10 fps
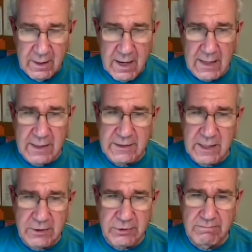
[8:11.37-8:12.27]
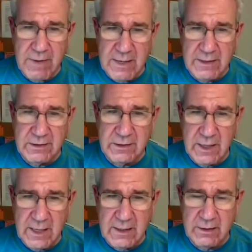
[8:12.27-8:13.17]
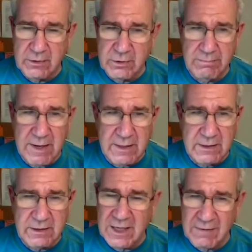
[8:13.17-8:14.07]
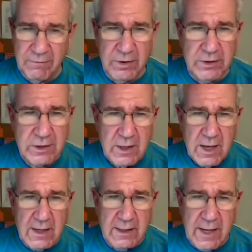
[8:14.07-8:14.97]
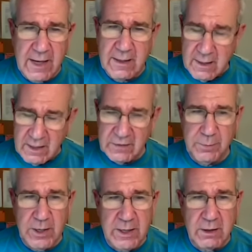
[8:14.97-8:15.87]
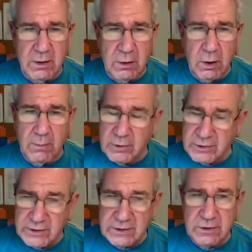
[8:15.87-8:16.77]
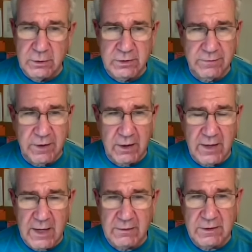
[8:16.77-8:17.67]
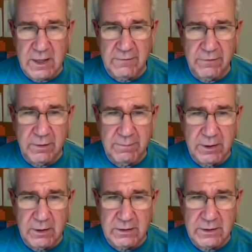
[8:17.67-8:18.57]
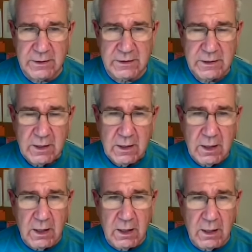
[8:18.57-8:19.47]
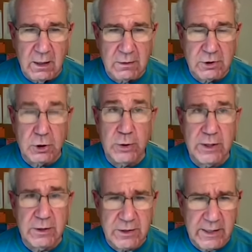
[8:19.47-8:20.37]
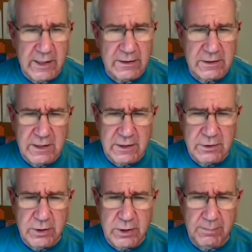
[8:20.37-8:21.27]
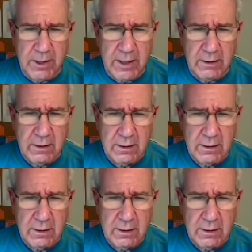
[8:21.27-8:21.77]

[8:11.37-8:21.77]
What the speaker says: And he's got tremendous length and tremendous leverage. And again, he's played almost exclusively on the outside for the Bills in his 2 years, I guess. Is he a two-year player?